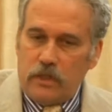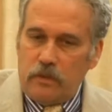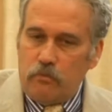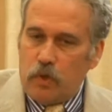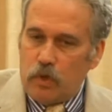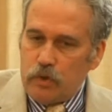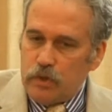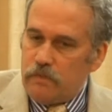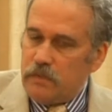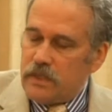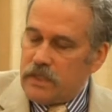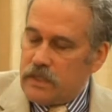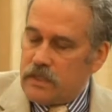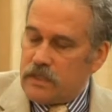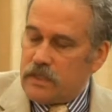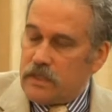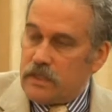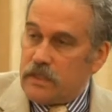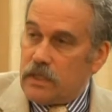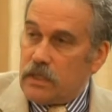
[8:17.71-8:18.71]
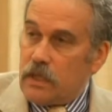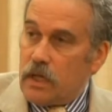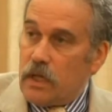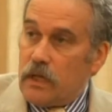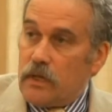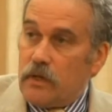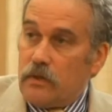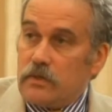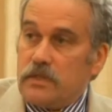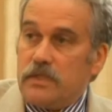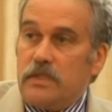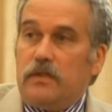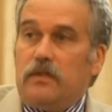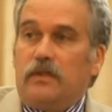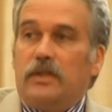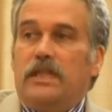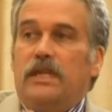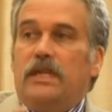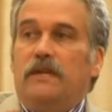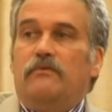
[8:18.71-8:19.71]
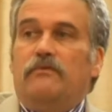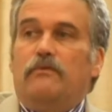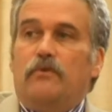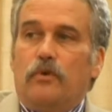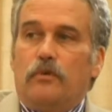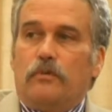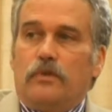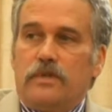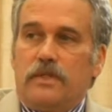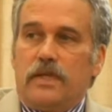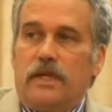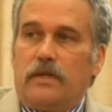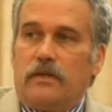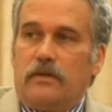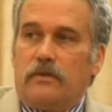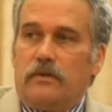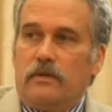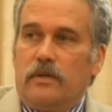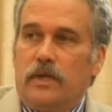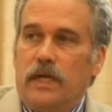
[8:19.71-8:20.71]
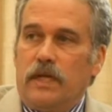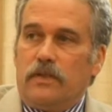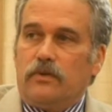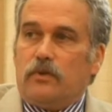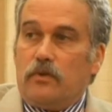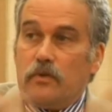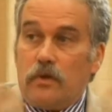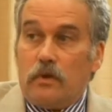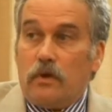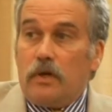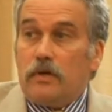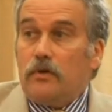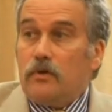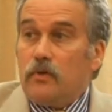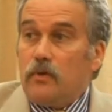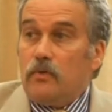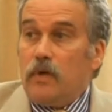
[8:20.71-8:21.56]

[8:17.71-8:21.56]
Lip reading: most businesses in Ghana are still in the informal sector, and so they're under the